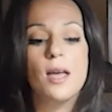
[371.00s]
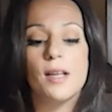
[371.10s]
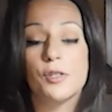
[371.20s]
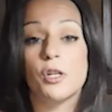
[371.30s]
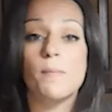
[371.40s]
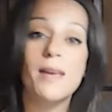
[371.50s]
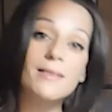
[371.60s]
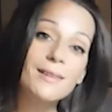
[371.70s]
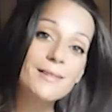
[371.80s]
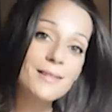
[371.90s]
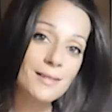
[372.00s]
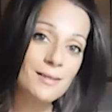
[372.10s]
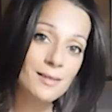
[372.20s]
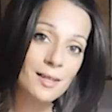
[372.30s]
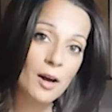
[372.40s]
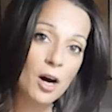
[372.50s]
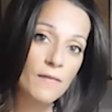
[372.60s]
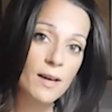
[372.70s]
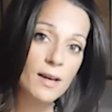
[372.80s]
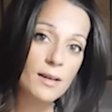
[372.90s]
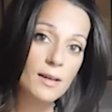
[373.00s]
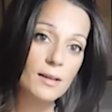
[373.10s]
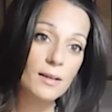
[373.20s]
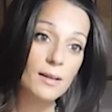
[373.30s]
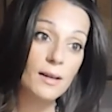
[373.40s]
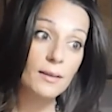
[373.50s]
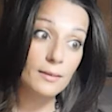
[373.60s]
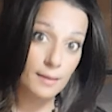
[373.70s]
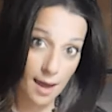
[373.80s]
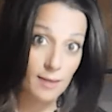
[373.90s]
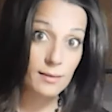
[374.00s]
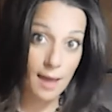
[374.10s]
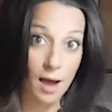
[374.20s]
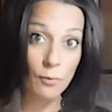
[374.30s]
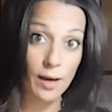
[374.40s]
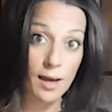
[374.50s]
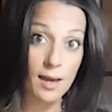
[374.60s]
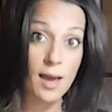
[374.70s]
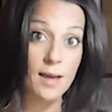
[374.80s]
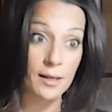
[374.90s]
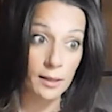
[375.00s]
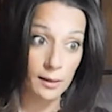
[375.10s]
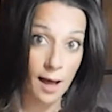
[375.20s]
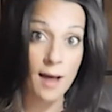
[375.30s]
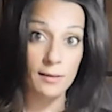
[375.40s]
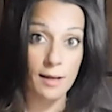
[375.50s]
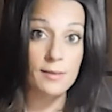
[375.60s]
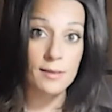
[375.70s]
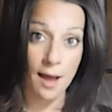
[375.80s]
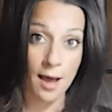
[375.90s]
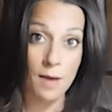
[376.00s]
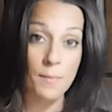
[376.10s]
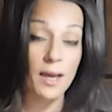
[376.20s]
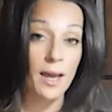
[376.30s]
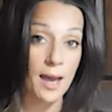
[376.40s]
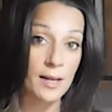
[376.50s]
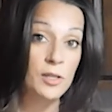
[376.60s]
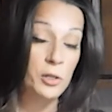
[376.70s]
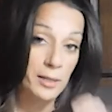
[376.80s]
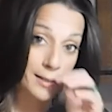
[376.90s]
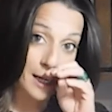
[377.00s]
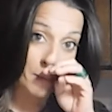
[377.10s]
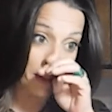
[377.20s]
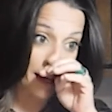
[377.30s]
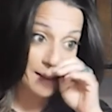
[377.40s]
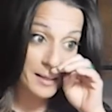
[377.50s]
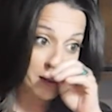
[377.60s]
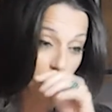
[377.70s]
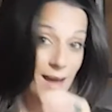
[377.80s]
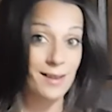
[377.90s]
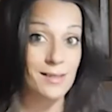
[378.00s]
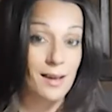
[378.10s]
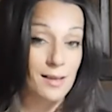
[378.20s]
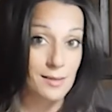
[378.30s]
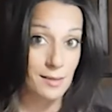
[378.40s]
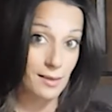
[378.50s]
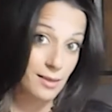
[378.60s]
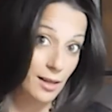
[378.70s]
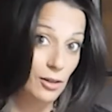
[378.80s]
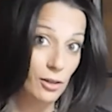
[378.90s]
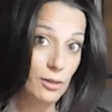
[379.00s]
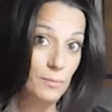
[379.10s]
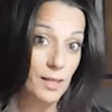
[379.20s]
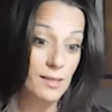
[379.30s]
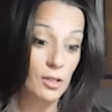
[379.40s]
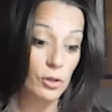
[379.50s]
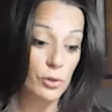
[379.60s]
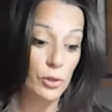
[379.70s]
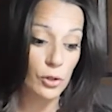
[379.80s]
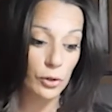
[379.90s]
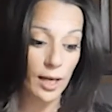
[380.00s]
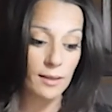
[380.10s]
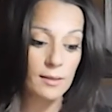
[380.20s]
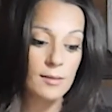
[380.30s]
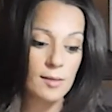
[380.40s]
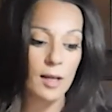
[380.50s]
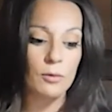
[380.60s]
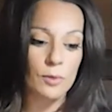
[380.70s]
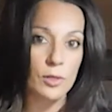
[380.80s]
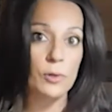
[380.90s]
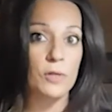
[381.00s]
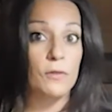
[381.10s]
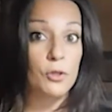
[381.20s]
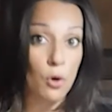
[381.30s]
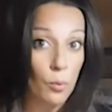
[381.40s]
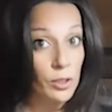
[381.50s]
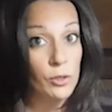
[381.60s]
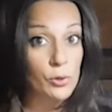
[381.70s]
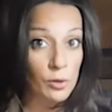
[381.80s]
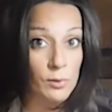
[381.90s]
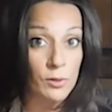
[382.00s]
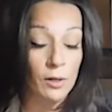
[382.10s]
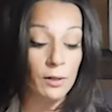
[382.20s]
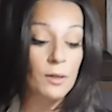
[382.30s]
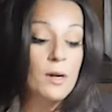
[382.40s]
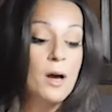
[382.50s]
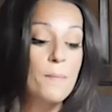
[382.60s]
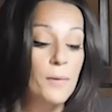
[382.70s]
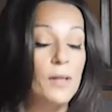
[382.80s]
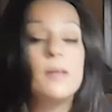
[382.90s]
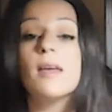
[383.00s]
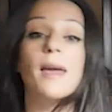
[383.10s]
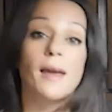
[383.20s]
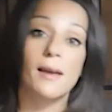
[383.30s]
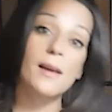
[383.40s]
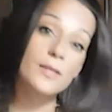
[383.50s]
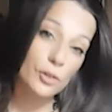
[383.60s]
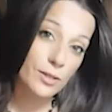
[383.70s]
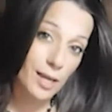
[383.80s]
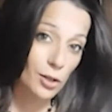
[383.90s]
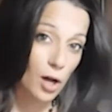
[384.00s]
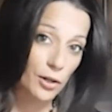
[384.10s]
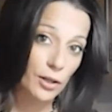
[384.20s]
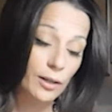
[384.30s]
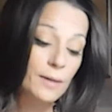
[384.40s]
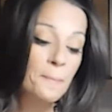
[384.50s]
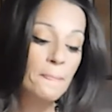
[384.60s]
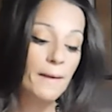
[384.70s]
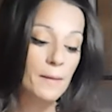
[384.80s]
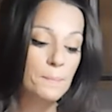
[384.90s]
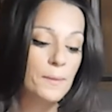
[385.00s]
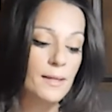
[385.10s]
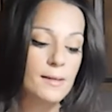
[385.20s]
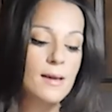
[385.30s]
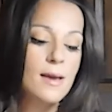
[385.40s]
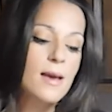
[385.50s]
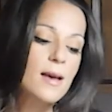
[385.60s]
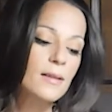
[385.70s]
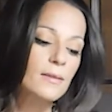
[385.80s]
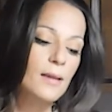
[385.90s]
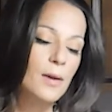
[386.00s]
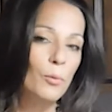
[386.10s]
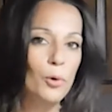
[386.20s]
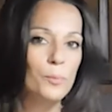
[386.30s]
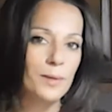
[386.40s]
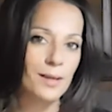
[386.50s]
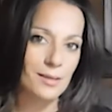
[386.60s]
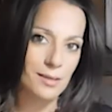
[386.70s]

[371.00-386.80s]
It's going to make the consistency of it get that way in a lot less time, and it's going to stabilize it so that it's thicker, because you'll get the desired results if you don't want to use crema tartar, but A, it's going to take longer, and B, it won't be as